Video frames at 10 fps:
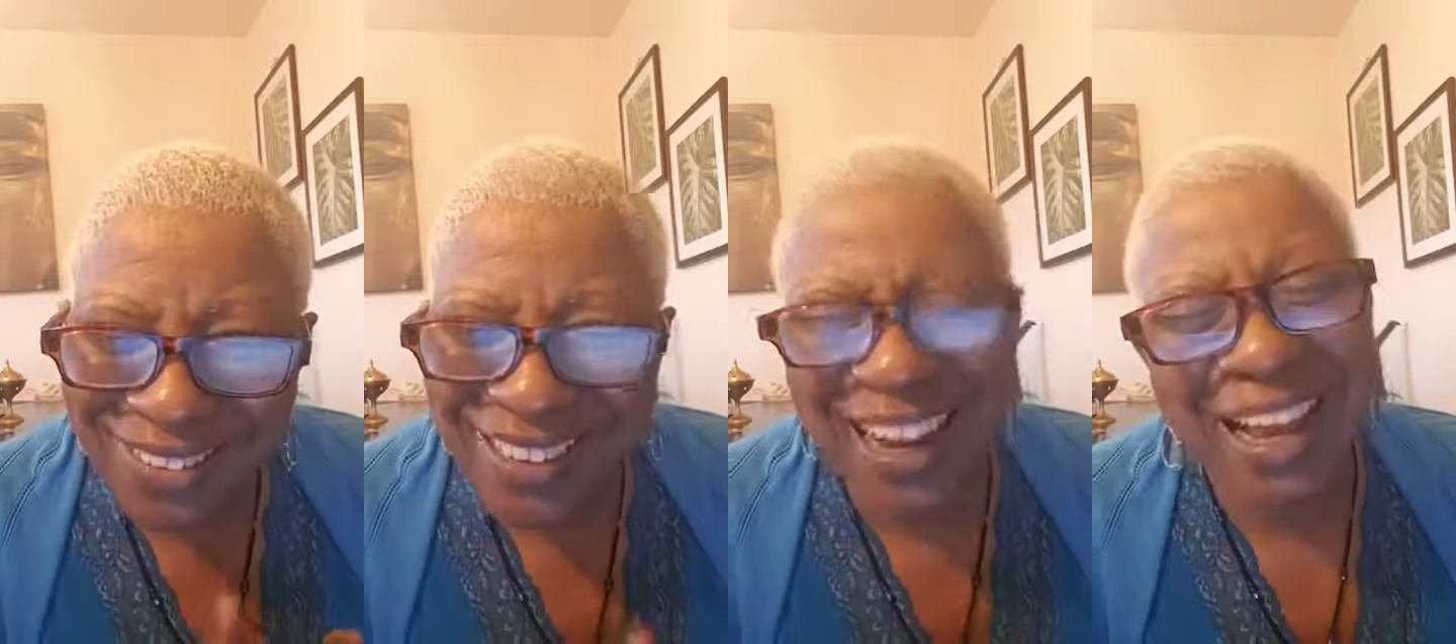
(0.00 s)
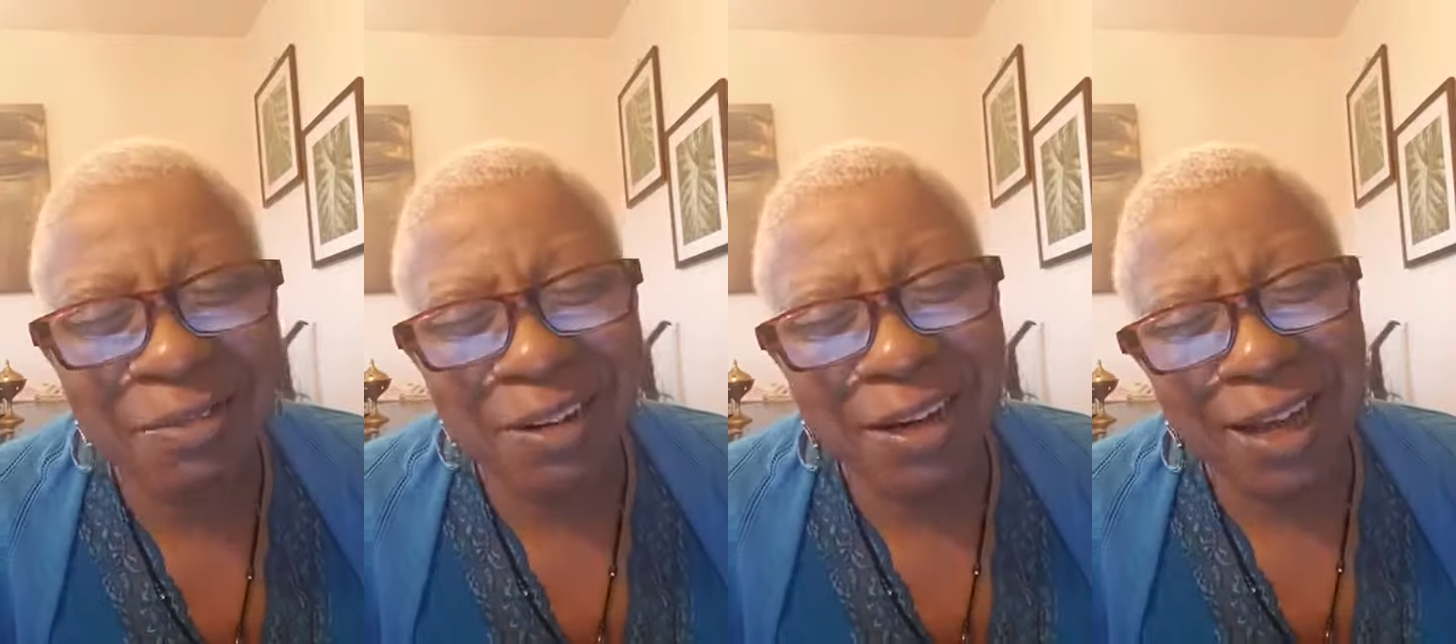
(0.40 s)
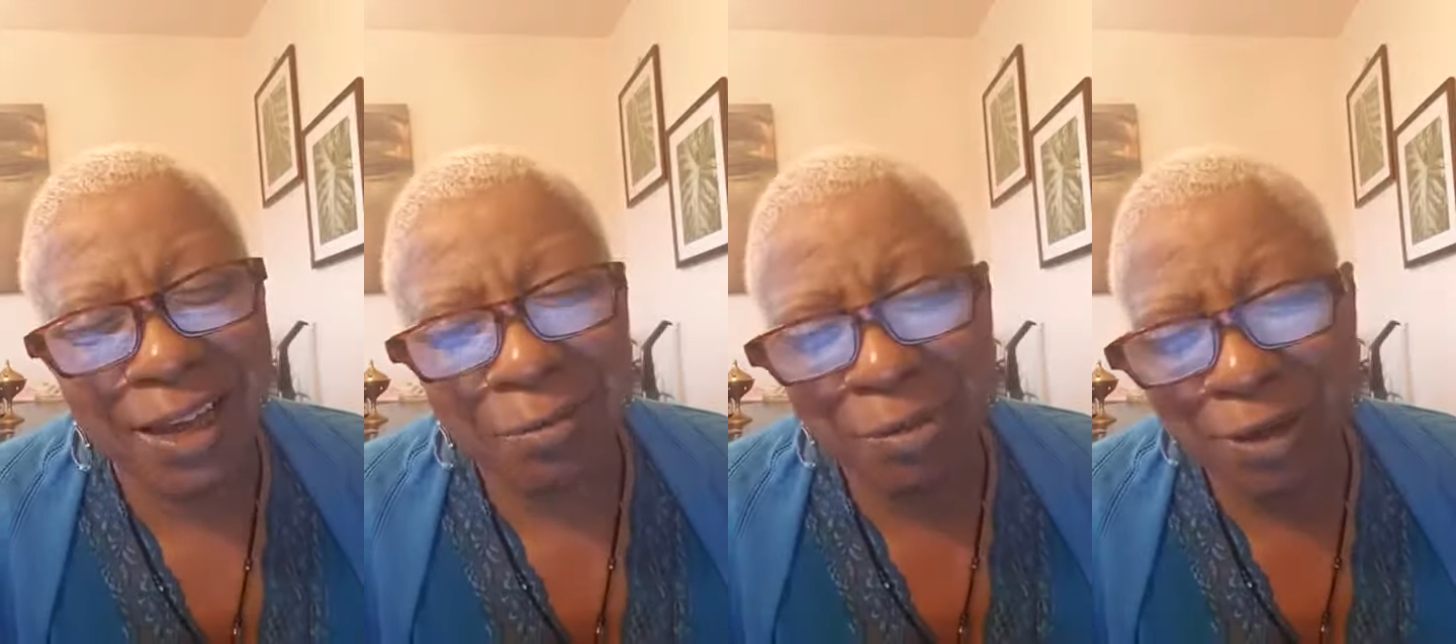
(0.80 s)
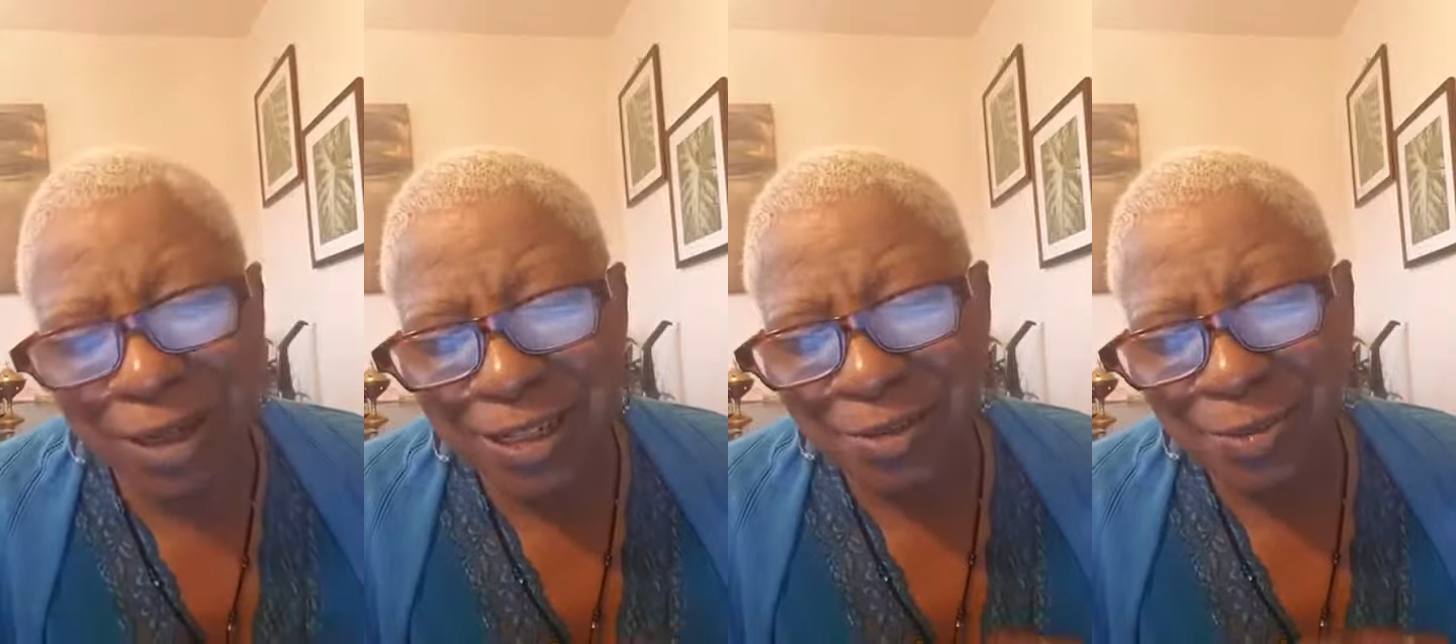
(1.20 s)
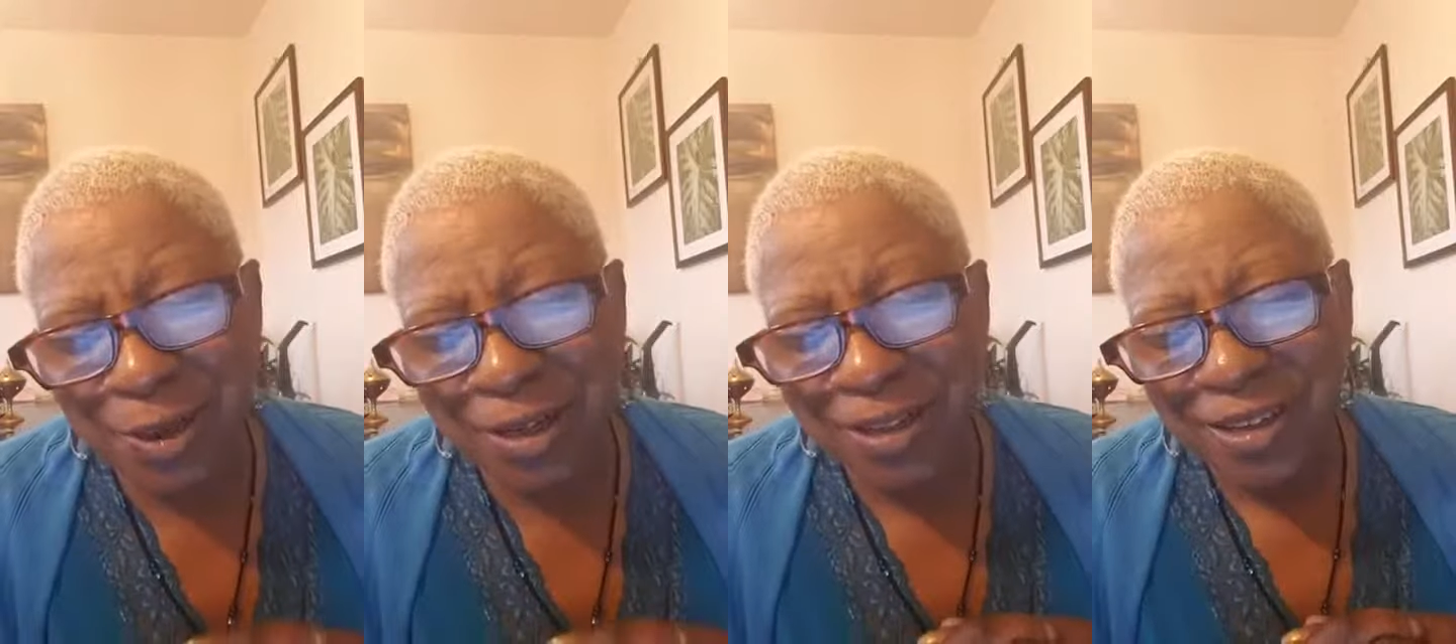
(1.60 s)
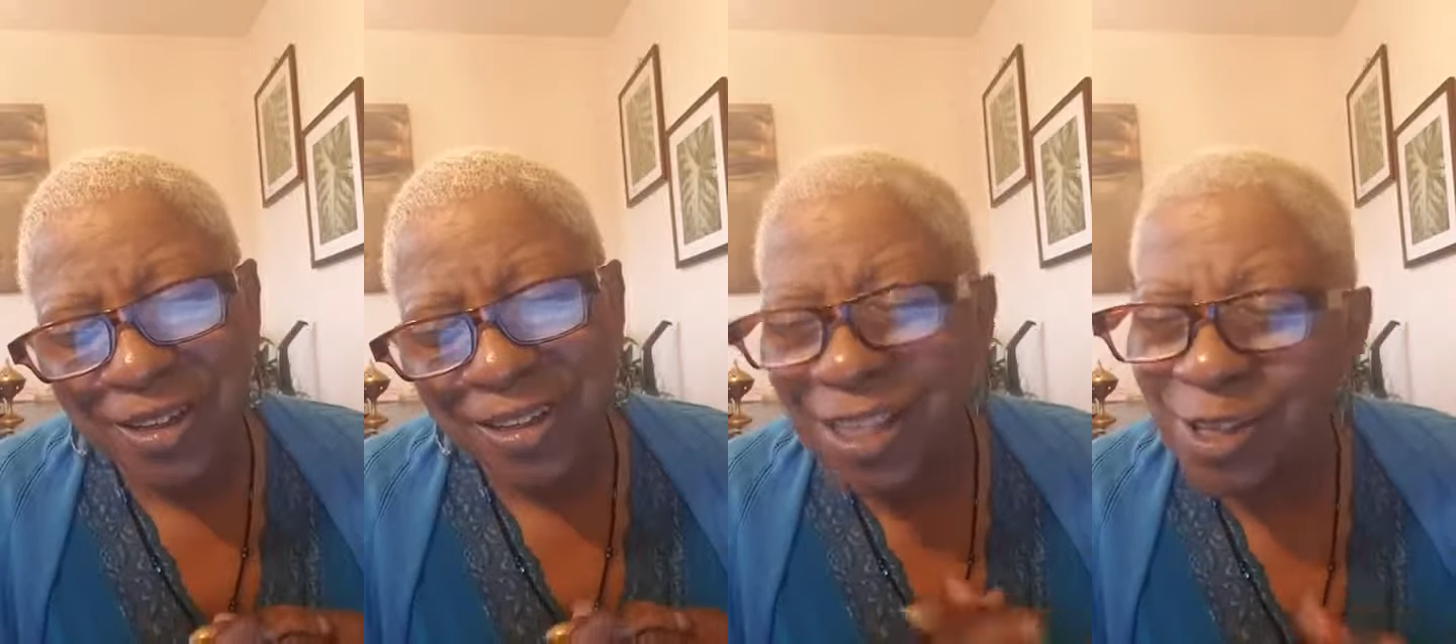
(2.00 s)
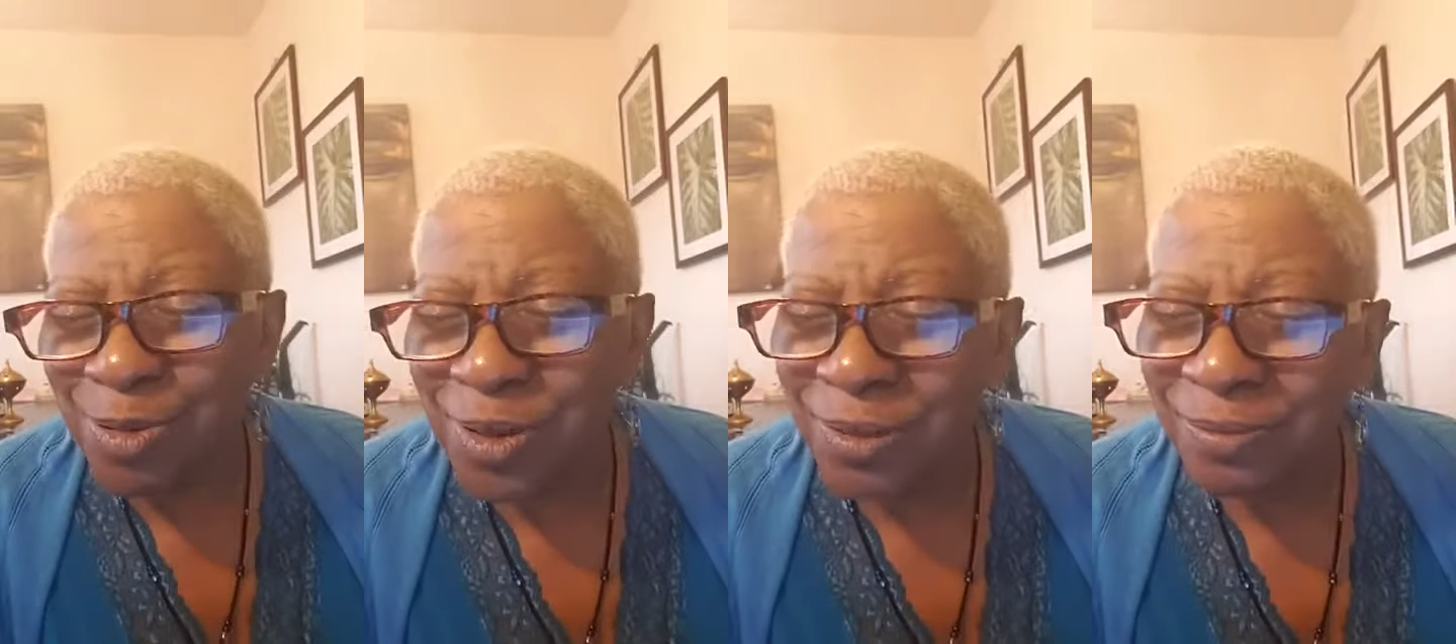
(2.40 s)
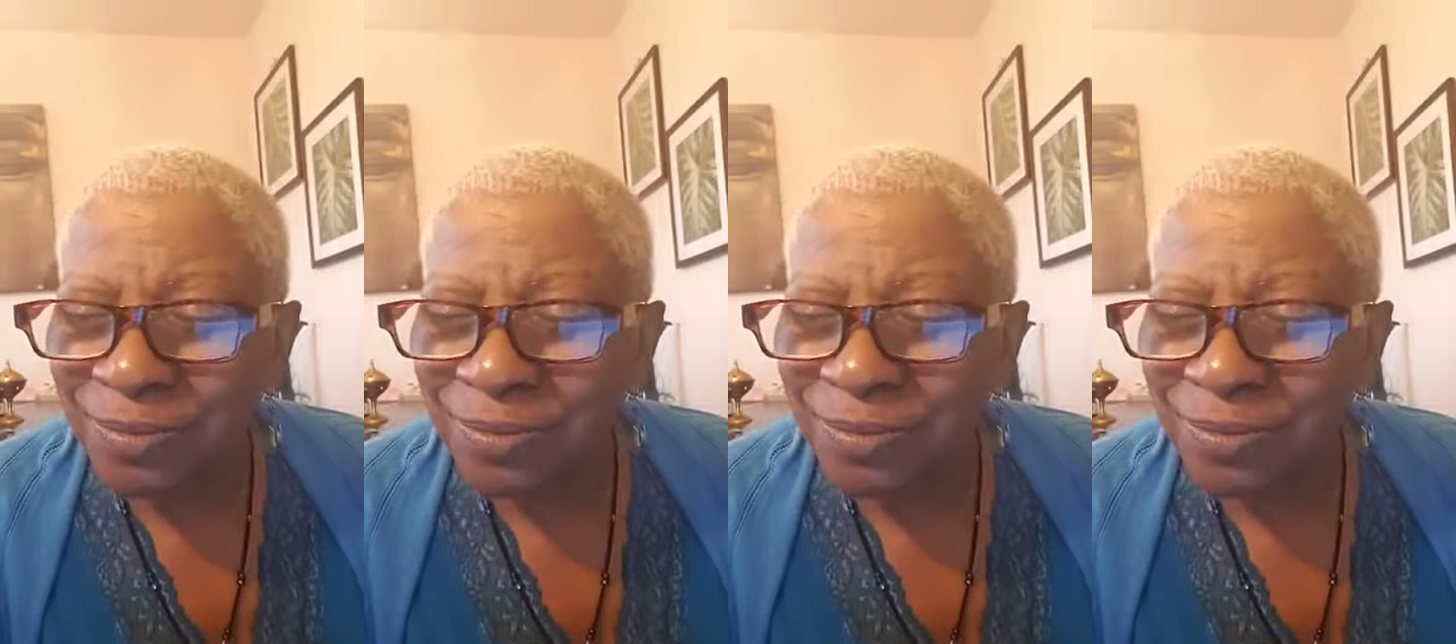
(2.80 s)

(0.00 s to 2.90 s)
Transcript: And I have a lot of prayers, but this one,